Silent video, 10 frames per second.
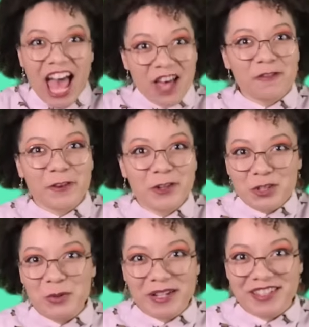ever
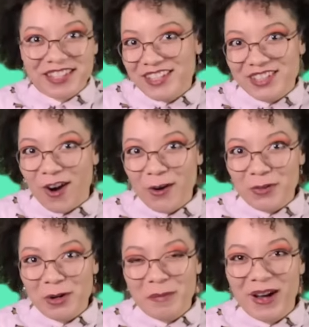to exist
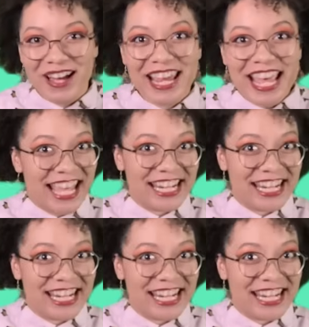arthropod.